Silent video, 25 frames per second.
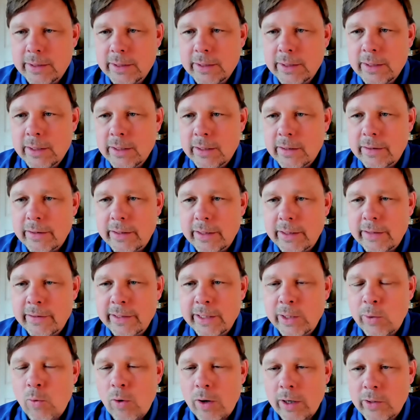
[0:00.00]
the
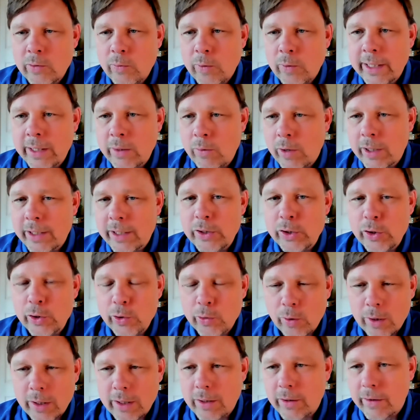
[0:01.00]
award-winning one in New
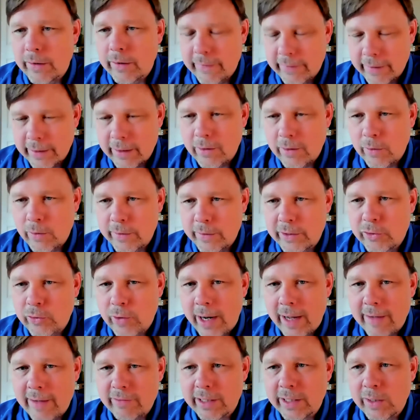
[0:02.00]
York or the
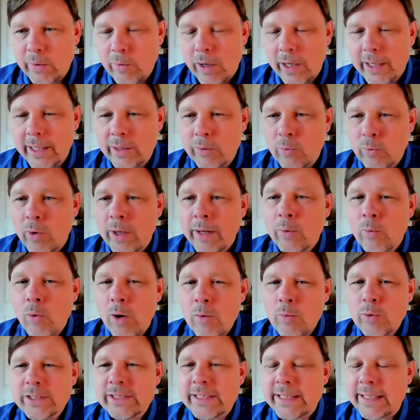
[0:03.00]
traveling one, and what
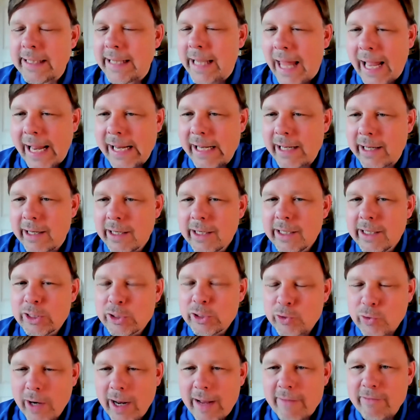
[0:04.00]
was it like
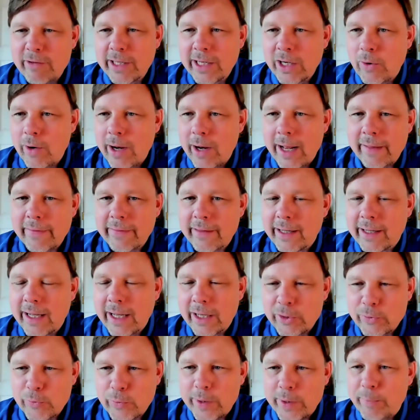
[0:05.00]
traveling around the
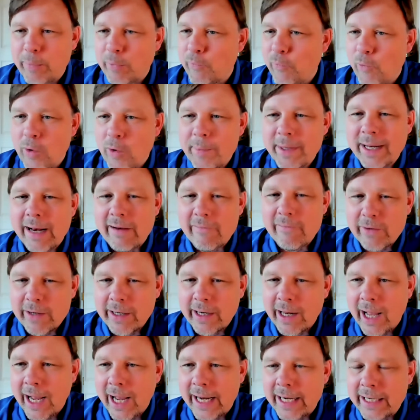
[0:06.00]
country, performing every
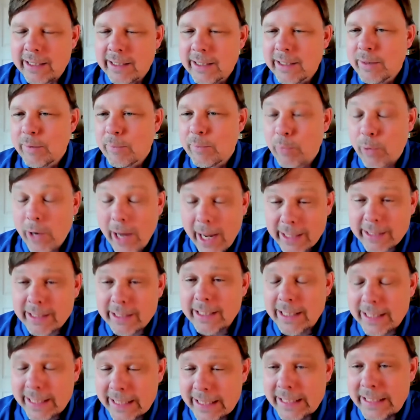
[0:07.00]
night,
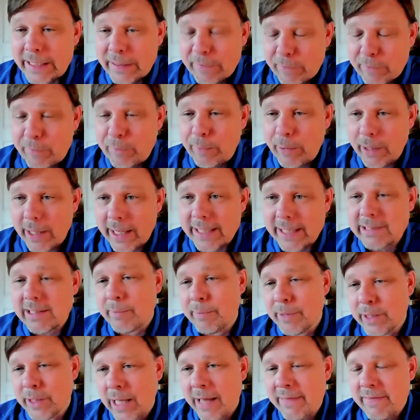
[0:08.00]
practically in a different place? I
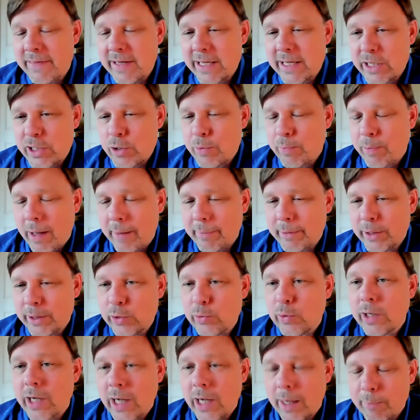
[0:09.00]
mean, I think you'd probably do a
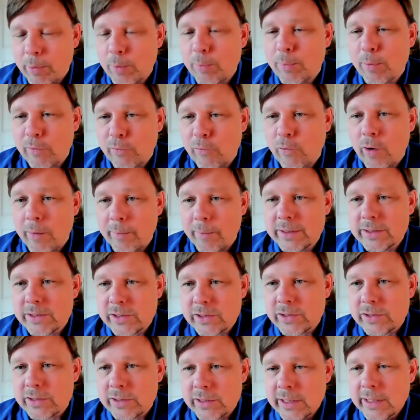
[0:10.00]
couple
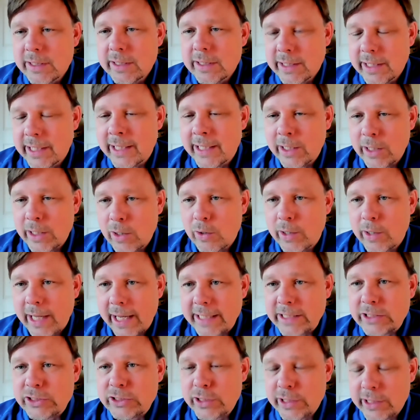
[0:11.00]
performances in a
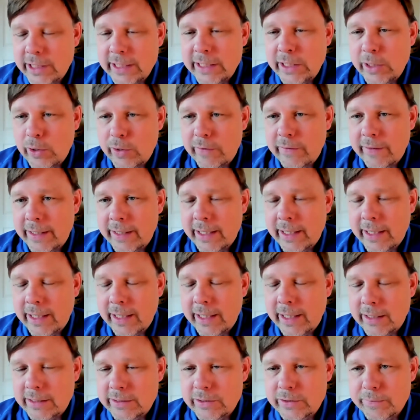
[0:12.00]
location, then go to the
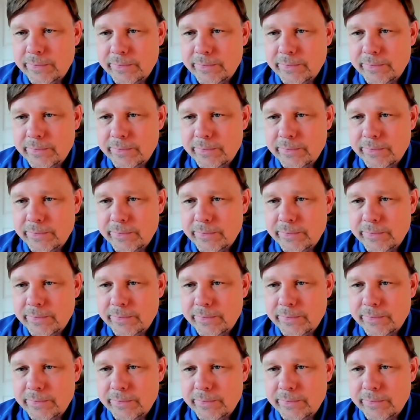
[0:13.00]
next.